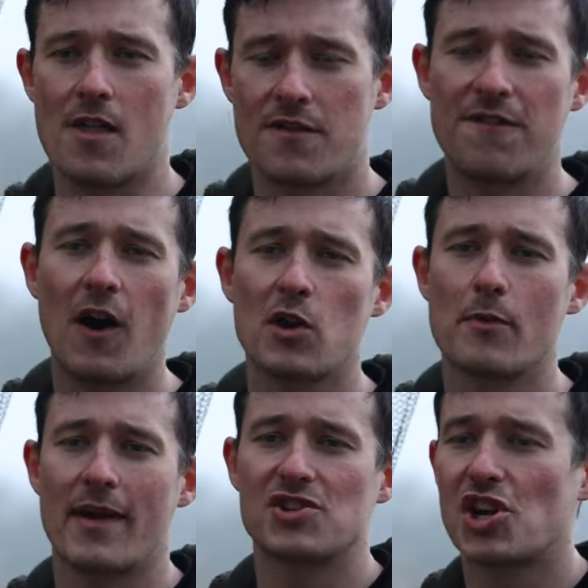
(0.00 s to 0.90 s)
The
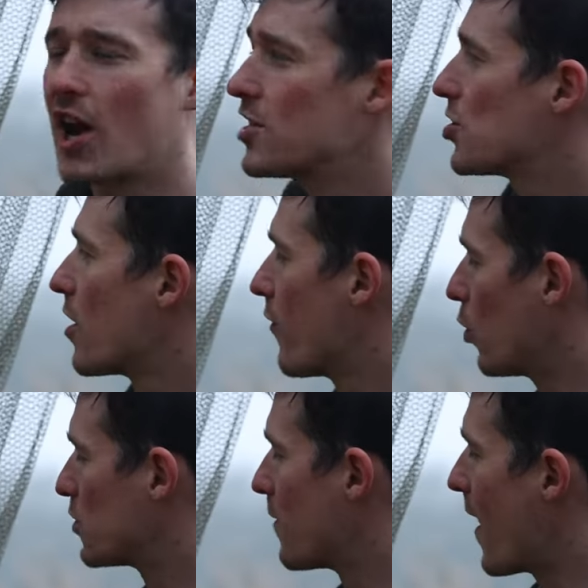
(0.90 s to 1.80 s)
final main change that they've
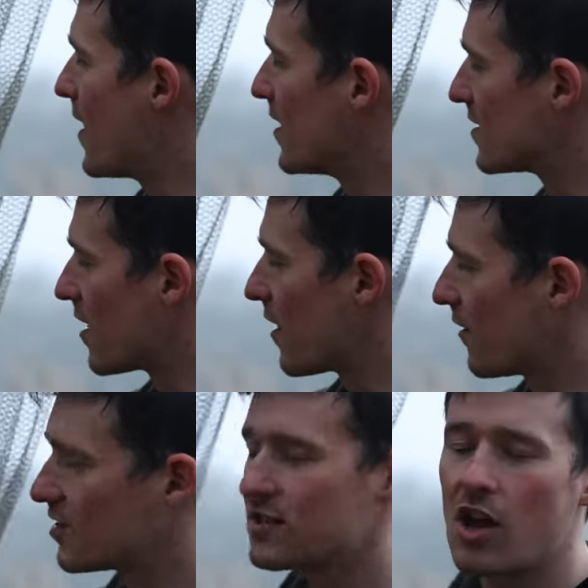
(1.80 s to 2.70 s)
also made is that
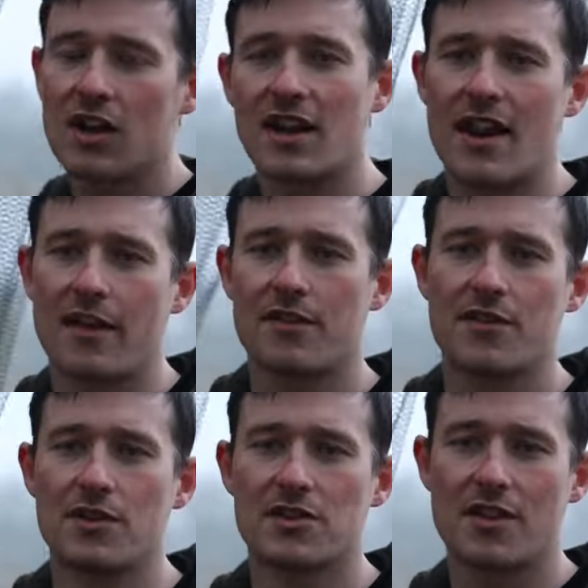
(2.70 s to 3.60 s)
they've slightly
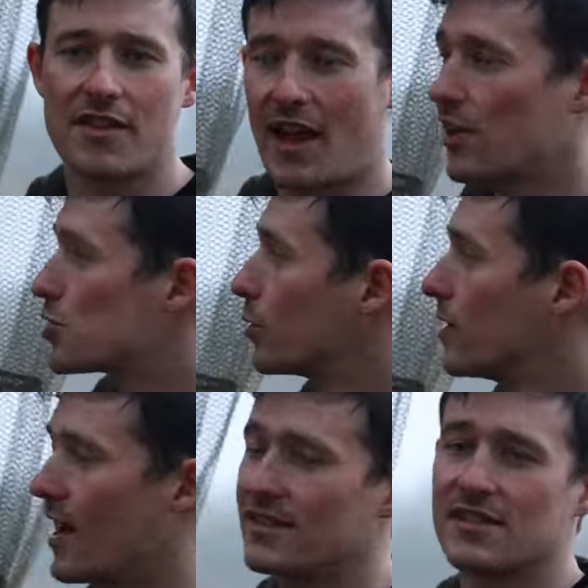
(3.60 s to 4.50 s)
lengthened the actual
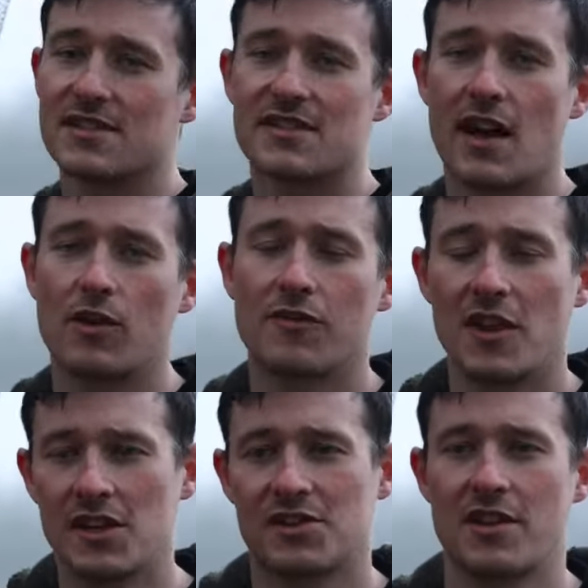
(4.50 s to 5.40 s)
net itself.
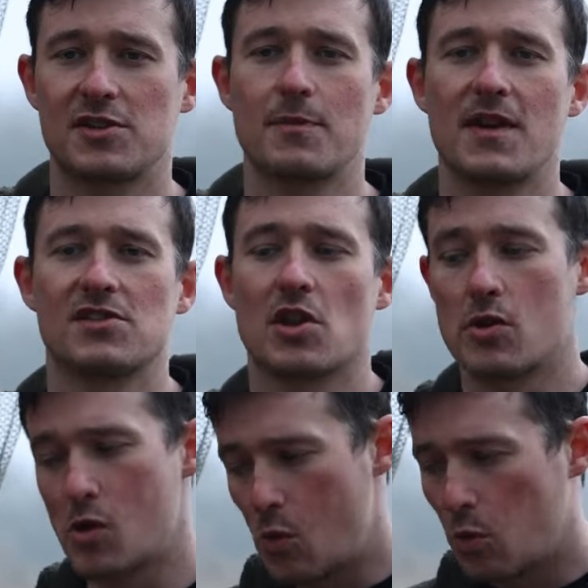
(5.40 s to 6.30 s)
So this means
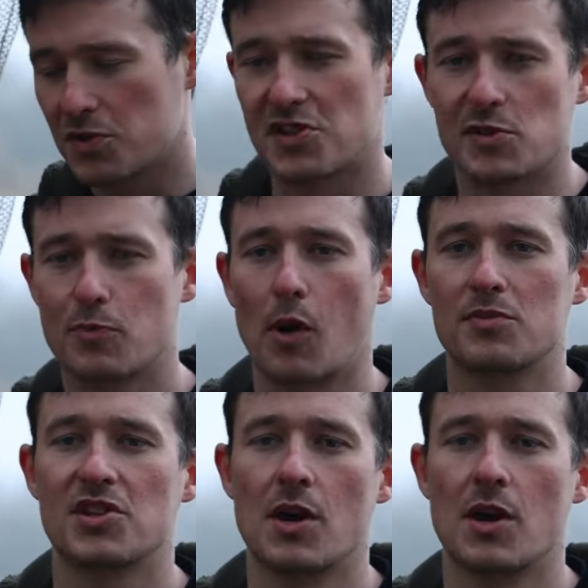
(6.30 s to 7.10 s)
that once it's propped